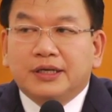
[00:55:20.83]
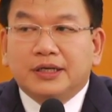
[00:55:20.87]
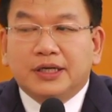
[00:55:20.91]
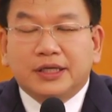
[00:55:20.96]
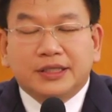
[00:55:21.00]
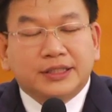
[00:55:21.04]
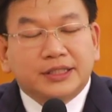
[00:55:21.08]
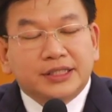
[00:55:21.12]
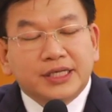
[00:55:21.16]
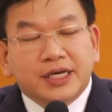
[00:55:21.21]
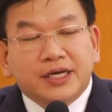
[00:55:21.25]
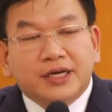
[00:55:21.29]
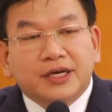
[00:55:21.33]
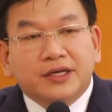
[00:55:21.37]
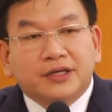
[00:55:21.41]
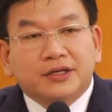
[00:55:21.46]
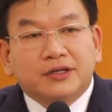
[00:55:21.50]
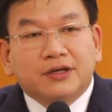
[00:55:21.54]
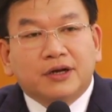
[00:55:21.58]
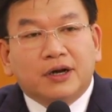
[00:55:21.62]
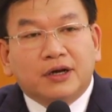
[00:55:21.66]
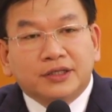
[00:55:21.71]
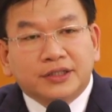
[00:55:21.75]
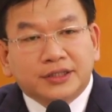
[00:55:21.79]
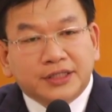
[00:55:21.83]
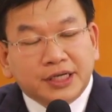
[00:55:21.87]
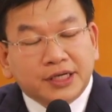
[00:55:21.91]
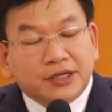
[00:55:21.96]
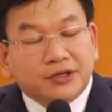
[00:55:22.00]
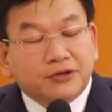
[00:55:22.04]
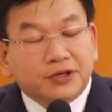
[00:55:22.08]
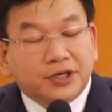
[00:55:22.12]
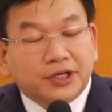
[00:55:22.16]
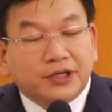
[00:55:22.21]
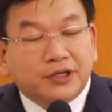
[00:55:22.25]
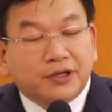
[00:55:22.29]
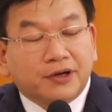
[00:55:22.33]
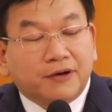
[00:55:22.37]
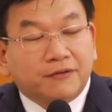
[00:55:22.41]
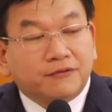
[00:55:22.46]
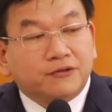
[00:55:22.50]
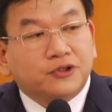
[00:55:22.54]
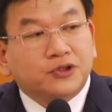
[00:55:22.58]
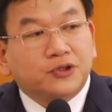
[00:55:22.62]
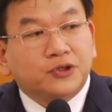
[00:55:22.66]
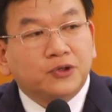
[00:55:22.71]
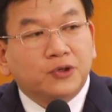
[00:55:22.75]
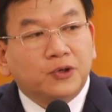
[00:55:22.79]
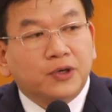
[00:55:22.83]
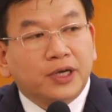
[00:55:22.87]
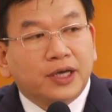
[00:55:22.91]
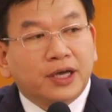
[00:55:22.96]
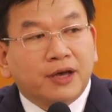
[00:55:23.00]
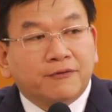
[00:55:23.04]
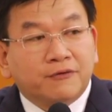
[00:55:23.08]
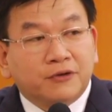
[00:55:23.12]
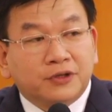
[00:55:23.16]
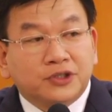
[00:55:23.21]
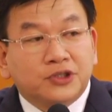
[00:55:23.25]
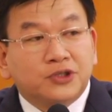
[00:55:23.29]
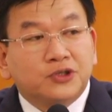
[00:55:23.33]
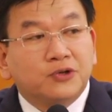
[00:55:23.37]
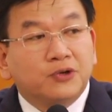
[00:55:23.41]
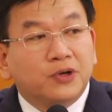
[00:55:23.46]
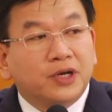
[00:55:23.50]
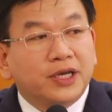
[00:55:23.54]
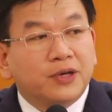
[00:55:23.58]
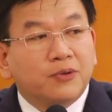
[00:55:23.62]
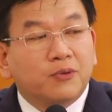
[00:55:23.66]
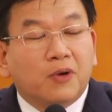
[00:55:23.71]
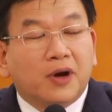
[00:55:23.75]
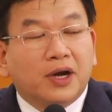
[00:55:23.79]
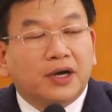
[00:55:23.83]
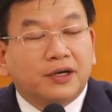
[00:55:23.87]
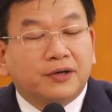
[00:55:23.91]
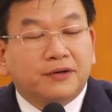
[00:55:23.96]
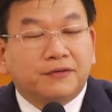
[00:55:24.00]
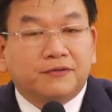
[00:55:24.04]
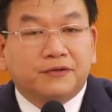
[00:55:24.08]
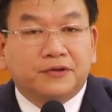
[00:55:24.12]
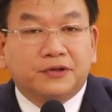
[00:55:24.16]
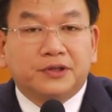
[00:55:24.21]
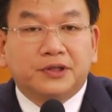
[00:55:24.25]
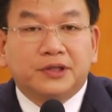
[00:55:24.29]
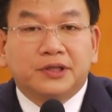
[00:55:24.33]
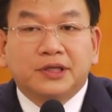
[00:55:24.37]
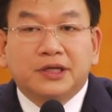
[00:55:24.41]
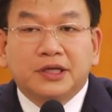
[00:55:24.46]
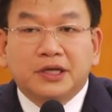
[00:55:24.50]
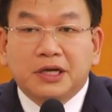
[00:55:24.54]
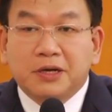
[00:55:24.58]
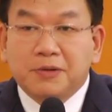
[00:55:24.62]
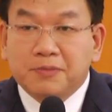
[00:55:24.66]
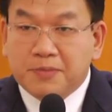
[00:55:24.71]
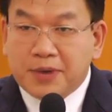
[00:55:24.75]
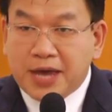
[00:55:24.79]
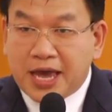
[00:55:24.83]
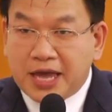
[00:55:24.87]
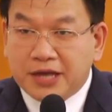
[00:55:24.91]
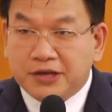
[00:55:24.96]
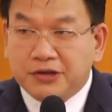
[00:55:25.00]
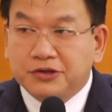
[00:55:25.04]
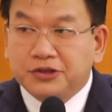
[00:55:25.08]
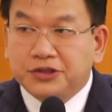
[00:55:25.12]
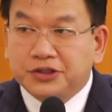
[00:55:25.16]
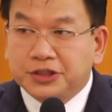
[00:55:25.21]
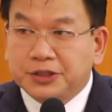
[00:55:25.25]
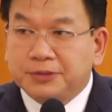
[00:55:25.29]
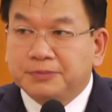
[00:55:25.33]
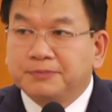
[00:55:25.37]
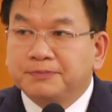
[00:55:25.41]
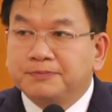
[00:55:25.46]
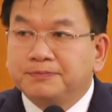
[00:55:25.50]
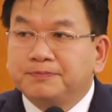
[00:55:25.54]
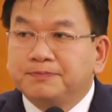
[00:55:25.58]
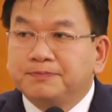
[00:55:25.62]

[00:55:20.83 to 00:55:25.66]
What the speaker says: the secret of a truly wonderful companionship.